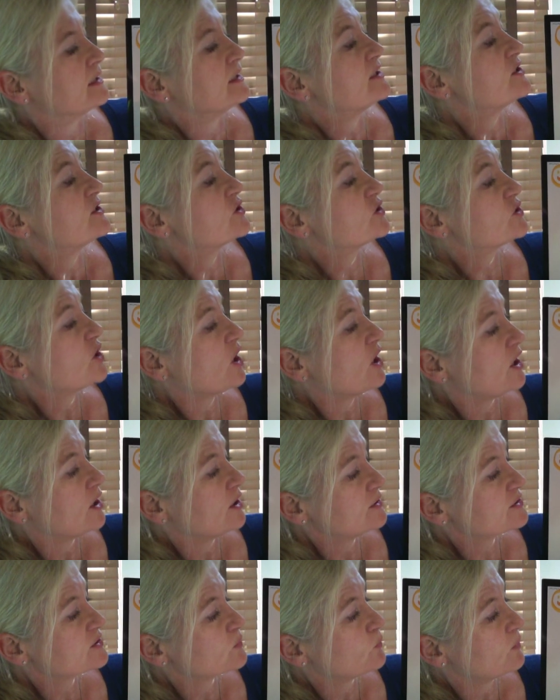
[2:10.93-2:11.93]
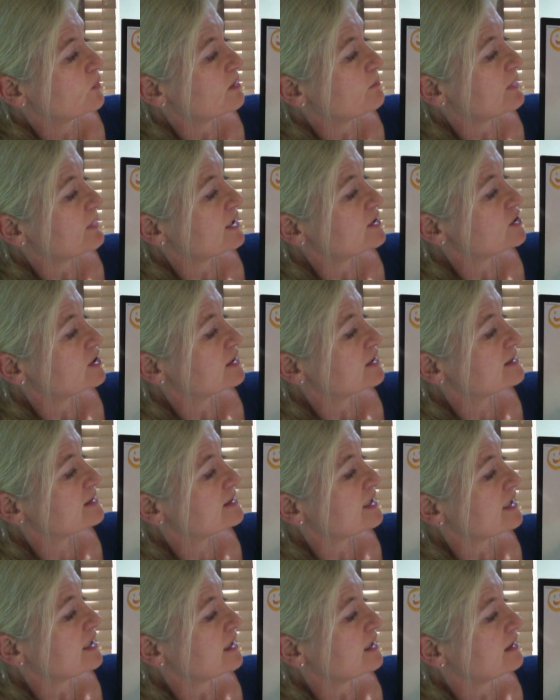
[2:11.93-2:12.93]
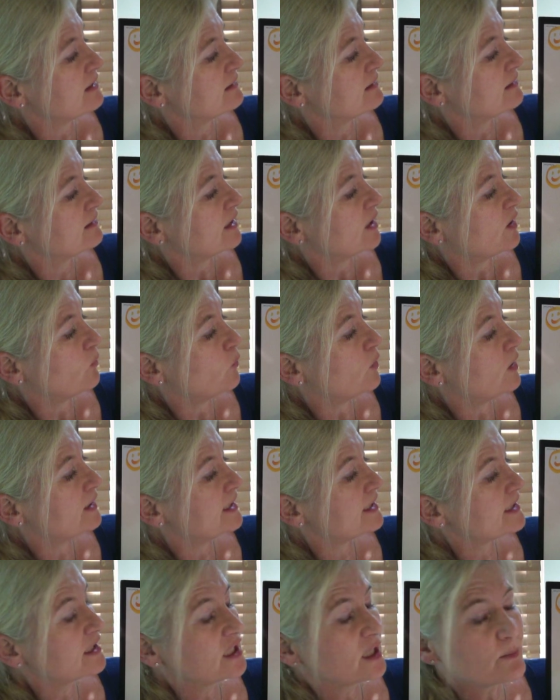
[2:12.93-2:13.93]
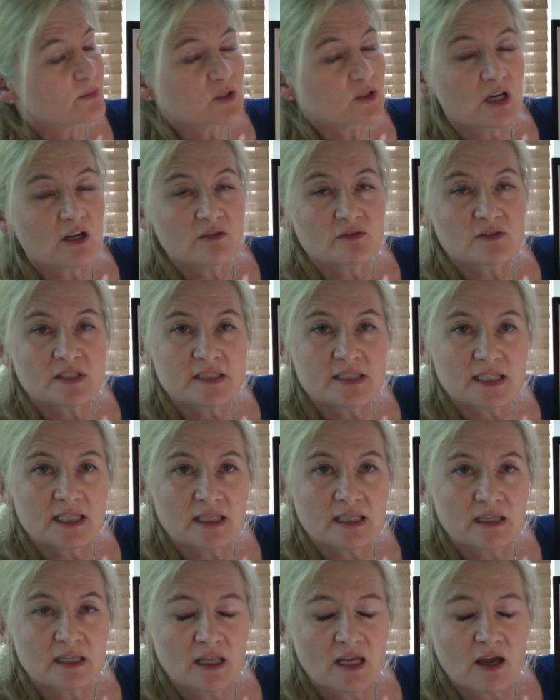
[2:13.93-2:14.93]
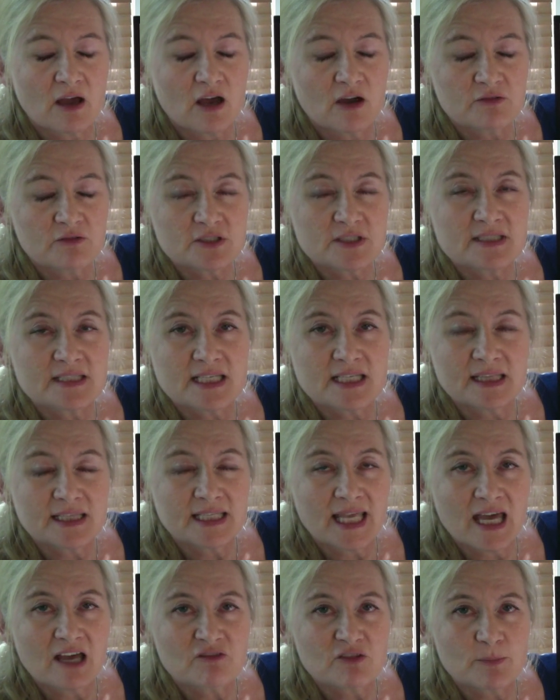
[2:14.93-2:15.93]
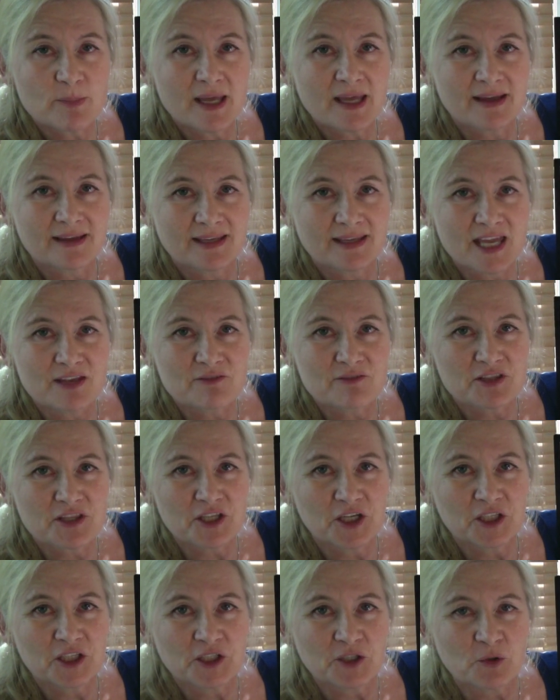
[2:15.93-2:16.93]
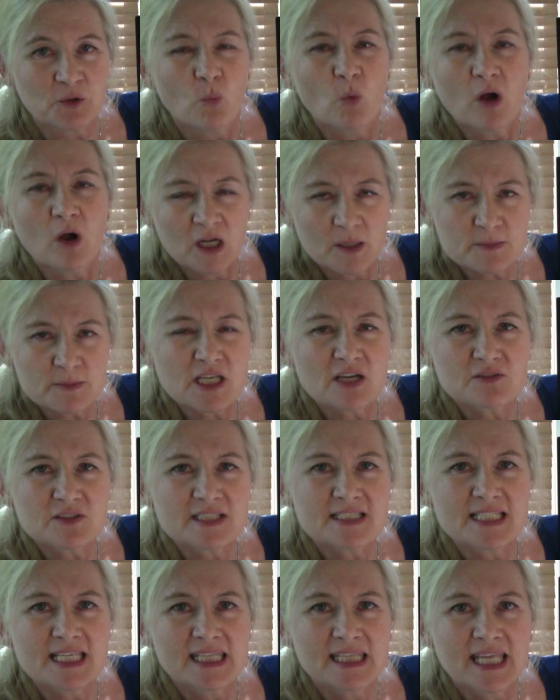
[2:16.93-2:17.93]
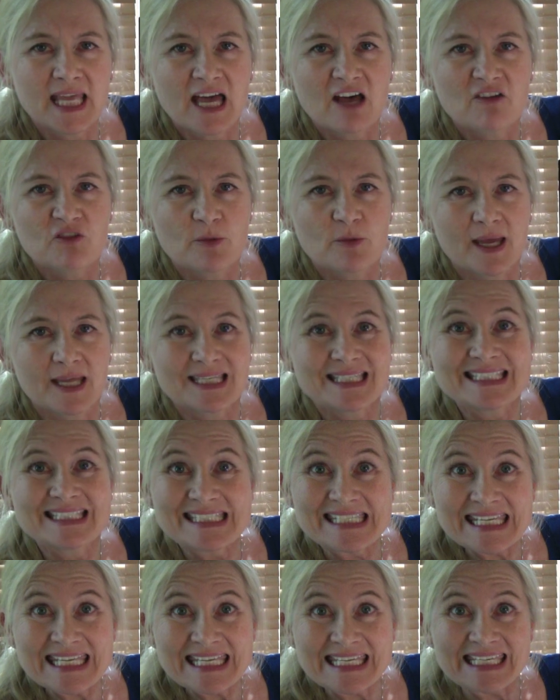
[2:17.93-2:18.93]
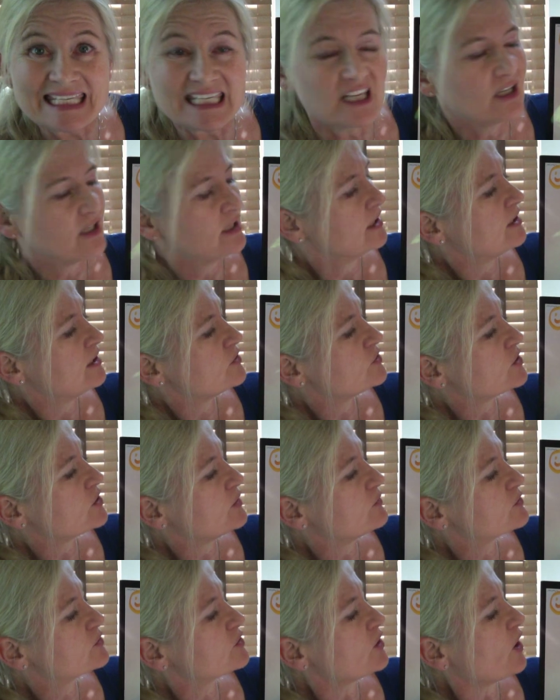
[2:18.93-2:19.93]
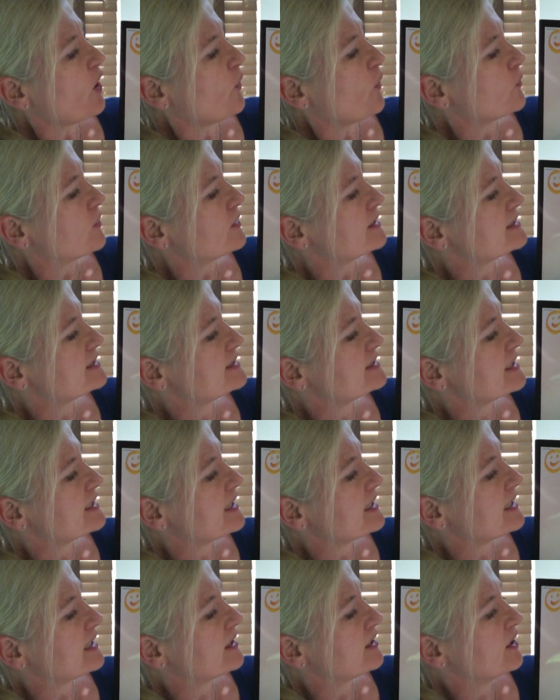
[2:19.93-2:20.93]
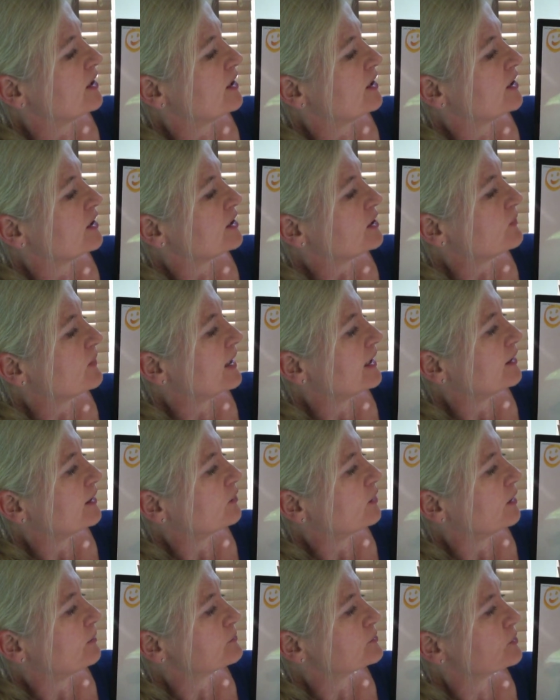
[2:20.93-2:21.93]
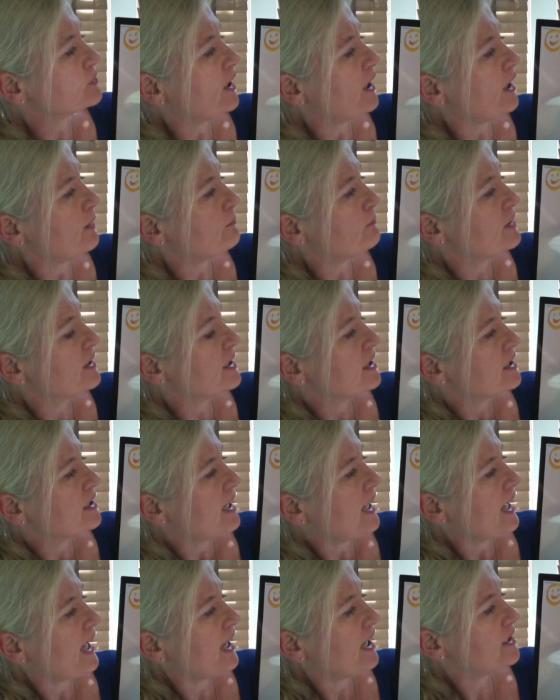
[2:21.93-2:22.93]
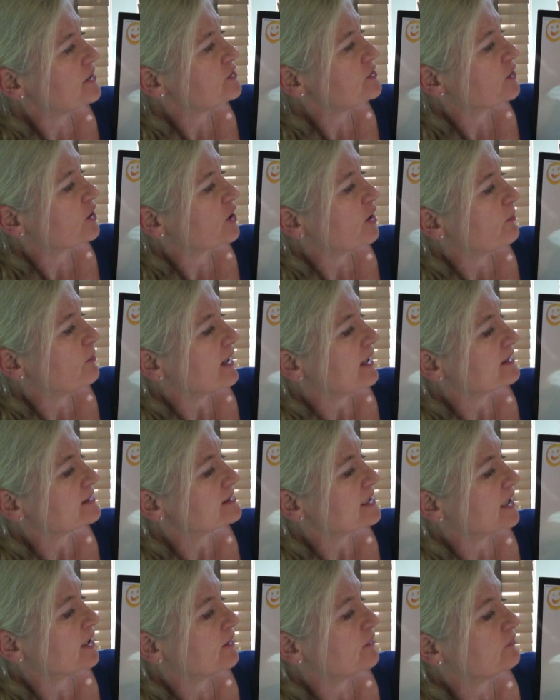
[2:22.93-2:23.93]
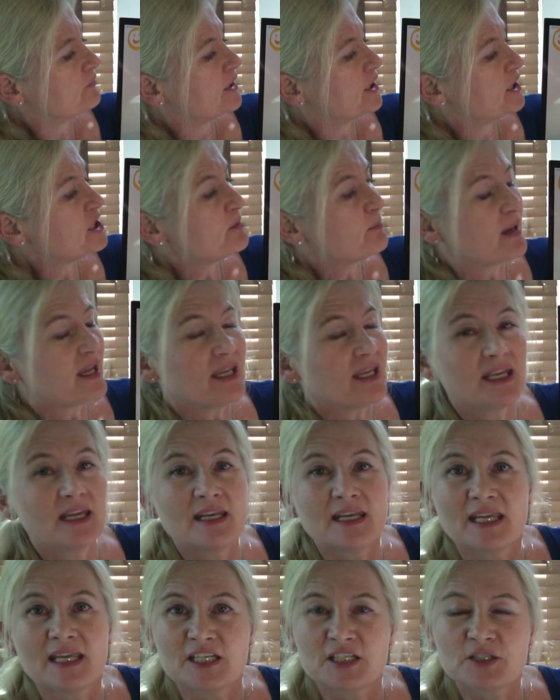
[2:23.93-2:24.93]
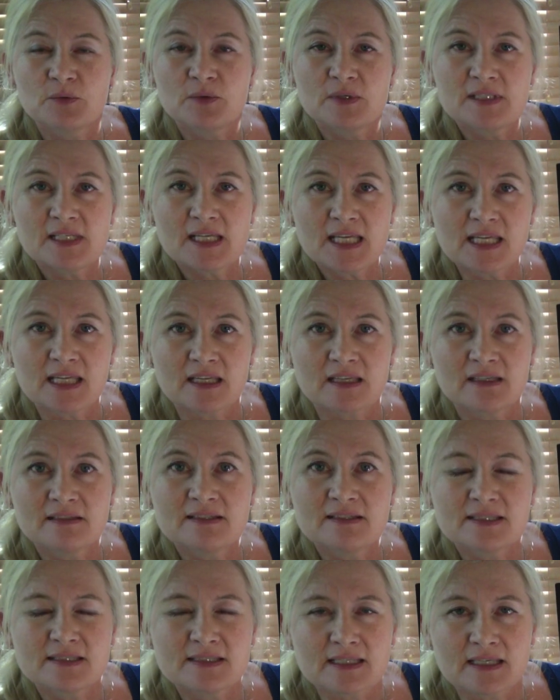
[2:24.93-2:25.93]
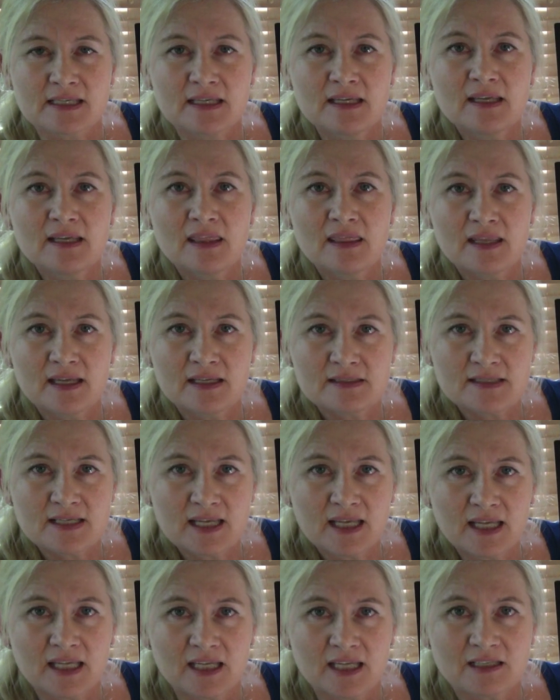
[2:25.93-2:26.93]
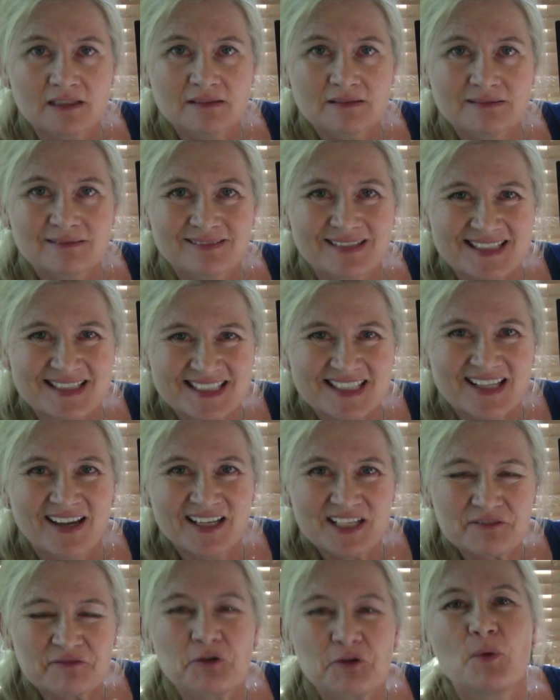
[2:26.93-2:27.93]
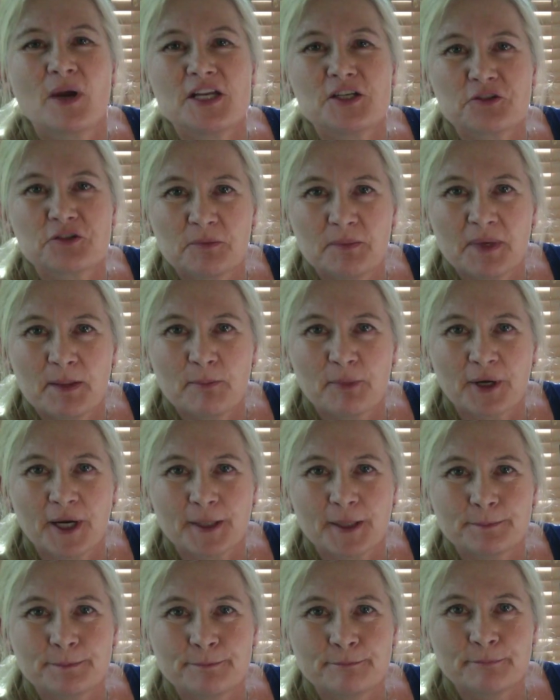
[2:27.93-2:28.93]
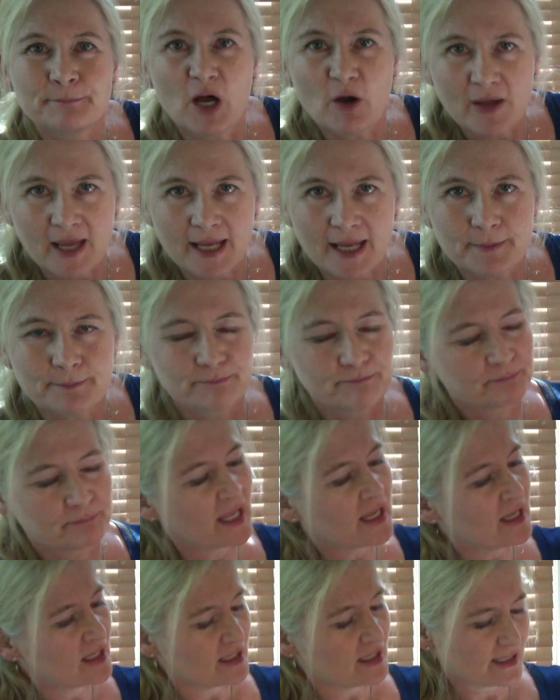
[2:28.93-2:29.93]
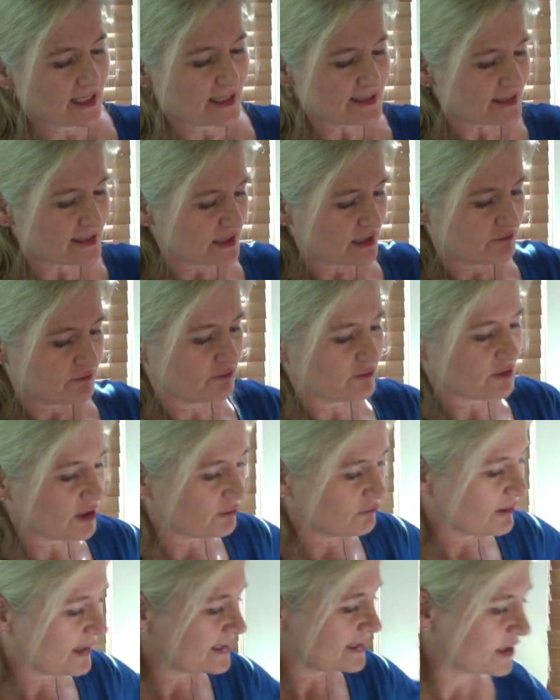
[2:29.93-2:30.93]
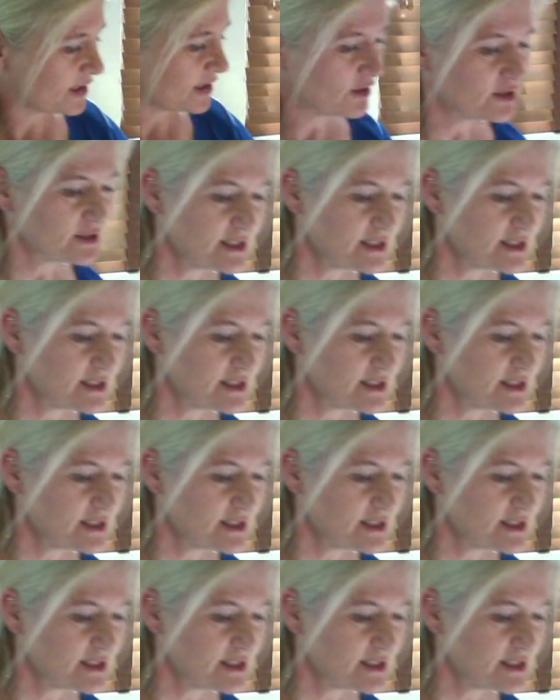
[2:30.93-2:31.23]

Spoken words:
starts with a magic C. And what letter comes after D and after C in the alphabet? I gave you the clue. What comes after C in the alphabet? D. So you start with the C, you helicopter up, and you go back down, and you make it into a D. C, then D. It's kind of a way to remember it. Okay, that's enough of our writing our